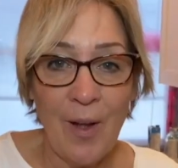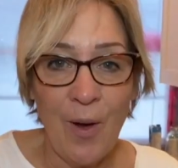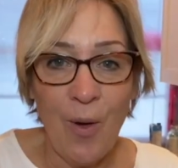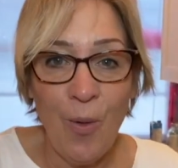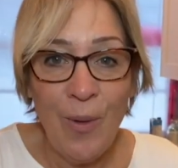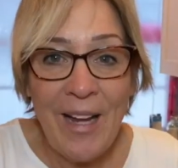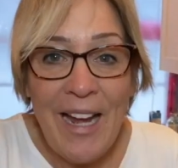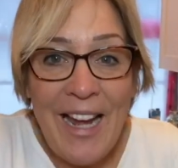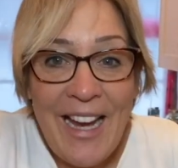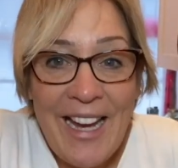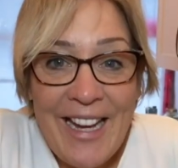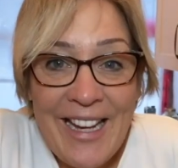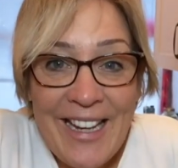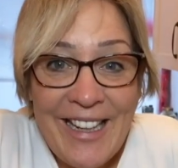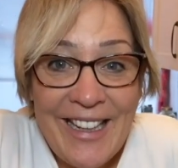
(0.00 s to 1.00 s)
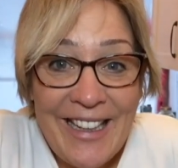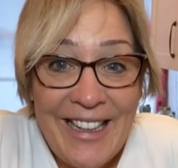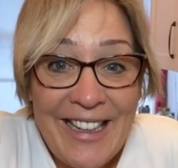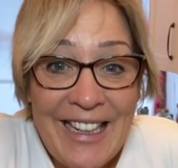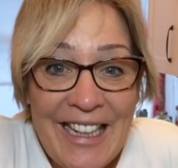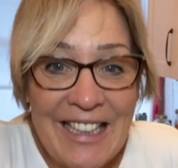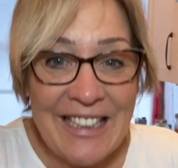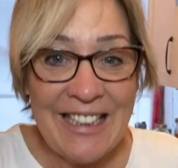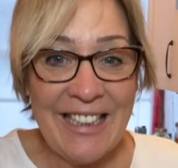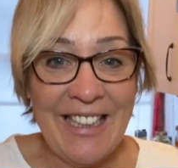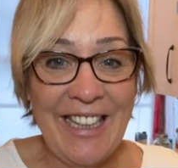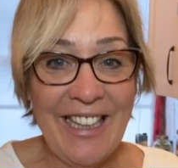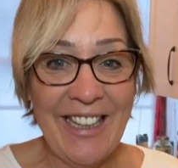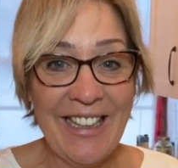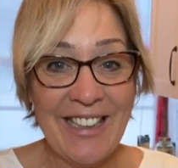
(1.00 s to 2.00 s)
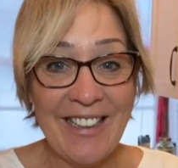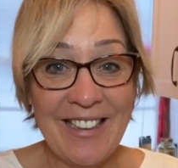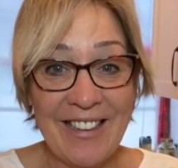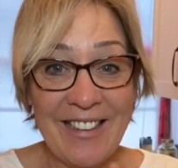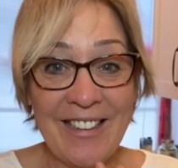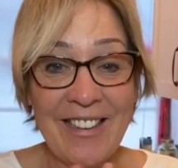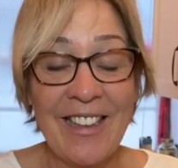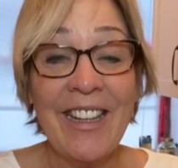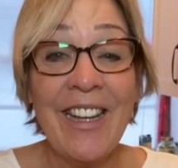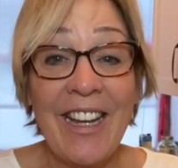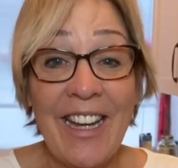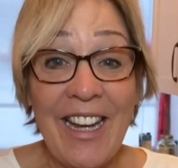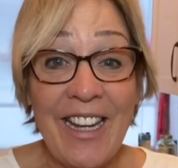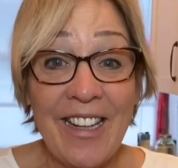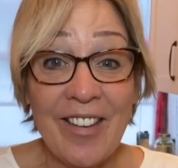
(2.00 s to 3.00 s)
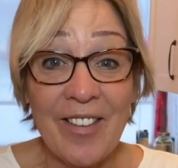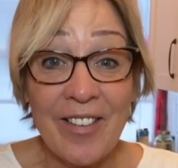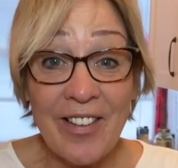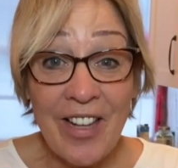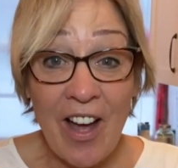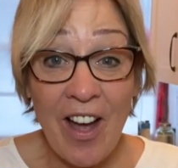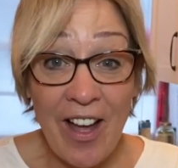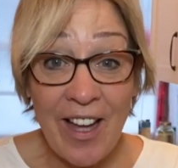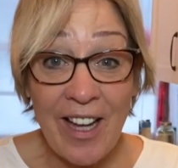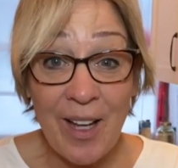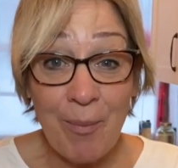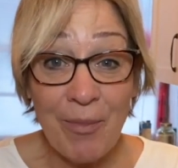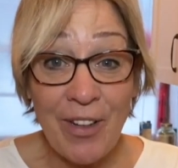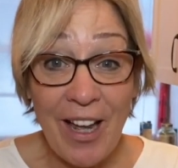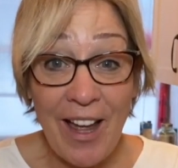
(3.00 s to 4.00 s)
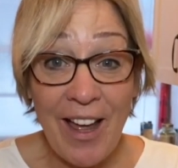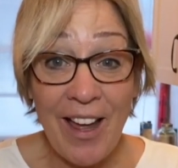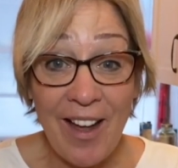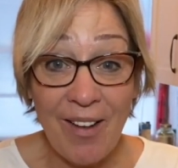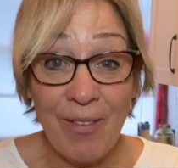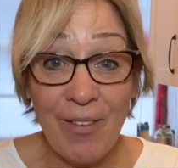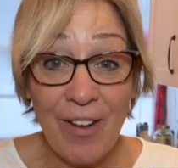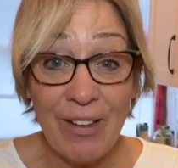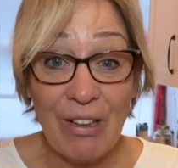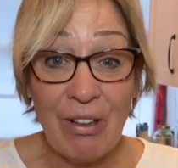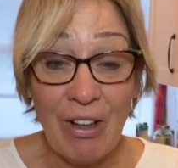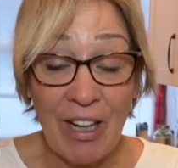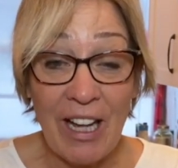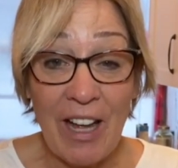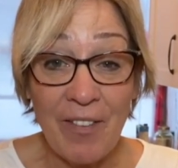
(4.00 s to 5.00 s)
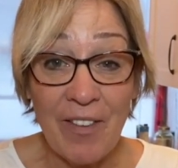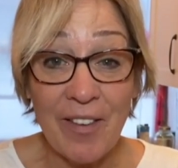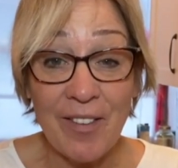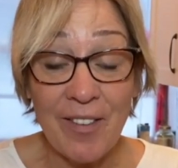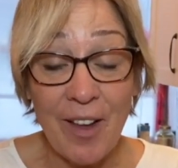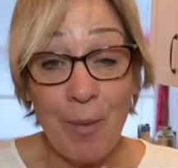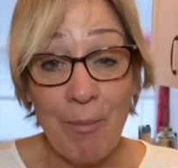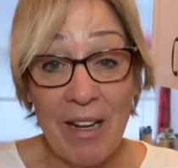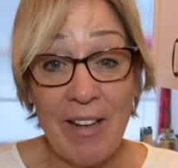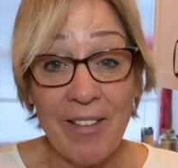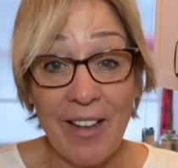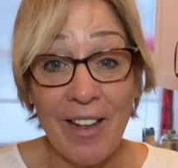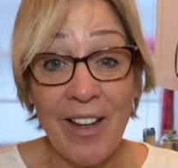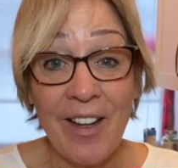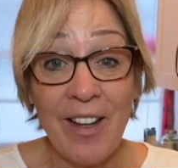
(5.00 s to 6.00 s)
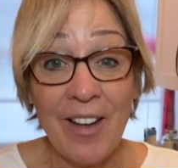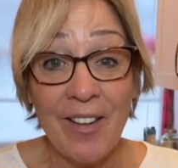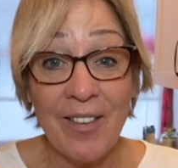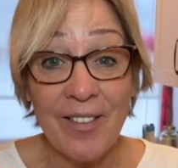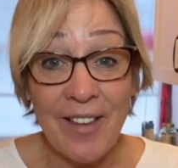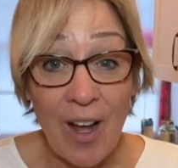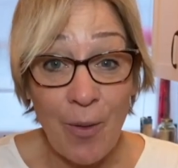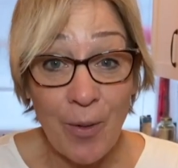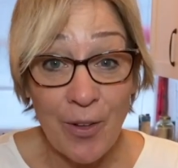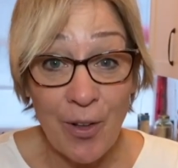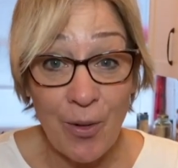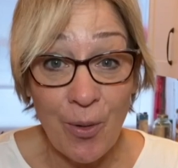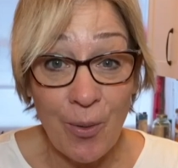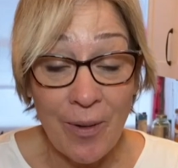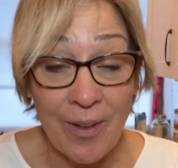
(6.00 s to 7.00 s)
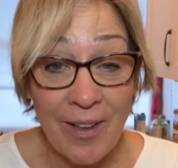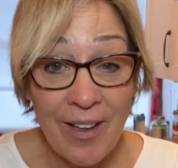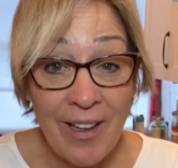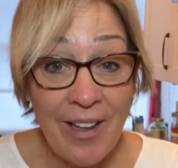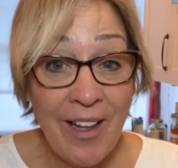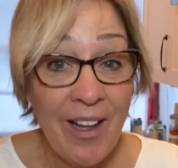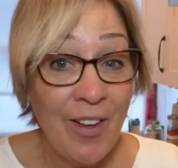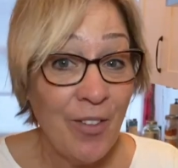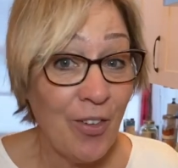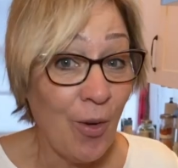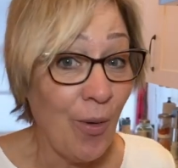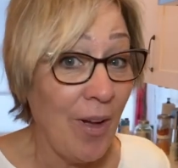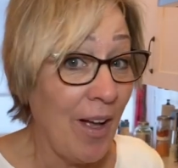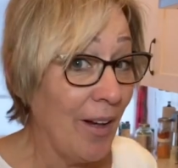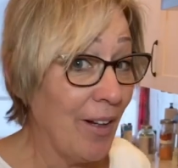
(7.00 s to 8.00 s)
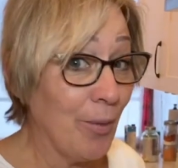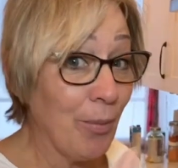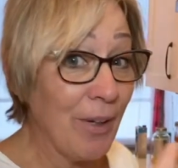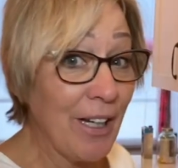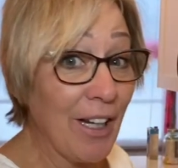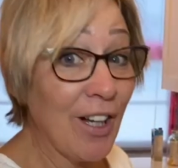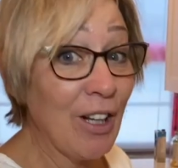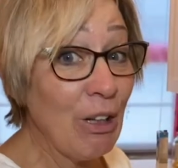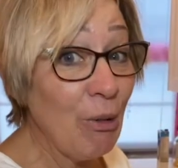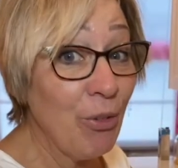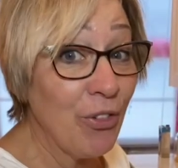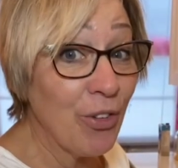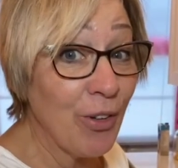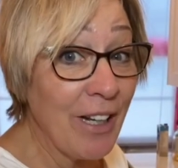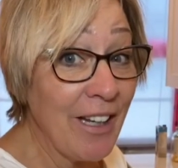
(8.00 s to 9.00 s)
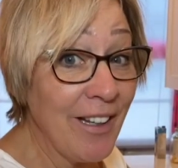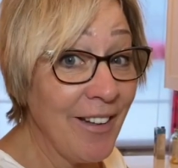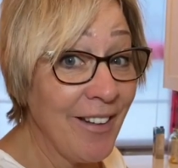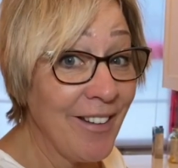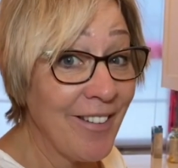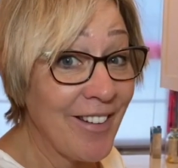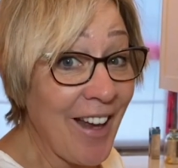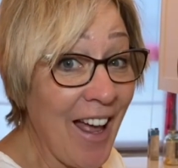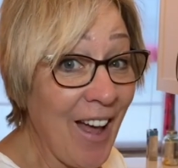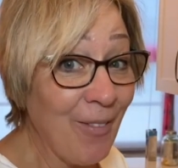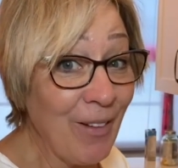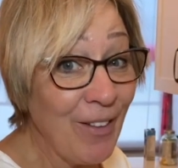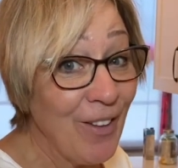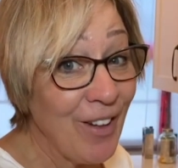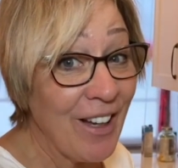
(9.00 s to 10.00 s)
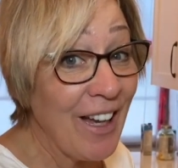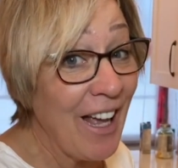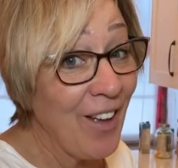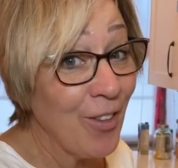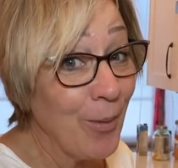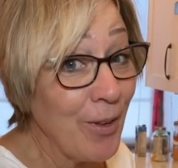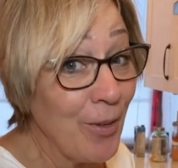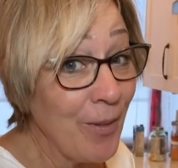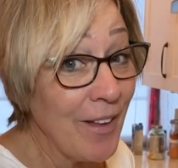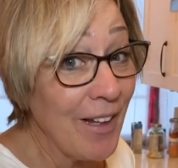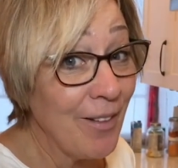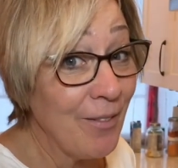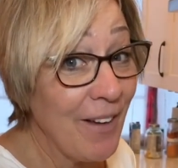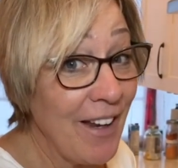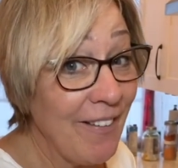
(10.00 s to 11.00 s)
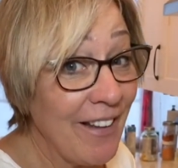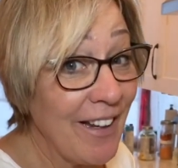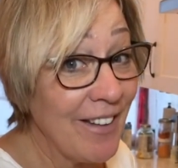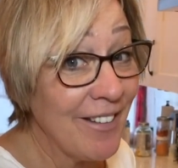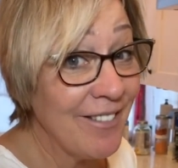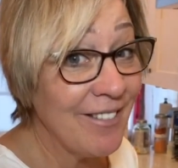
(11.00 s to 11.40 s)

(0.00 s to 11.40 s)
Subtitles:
Okay, it is time to have a look at this amazing sourdough. So I'm going to bring you closer in to have a look as we do the unveiling.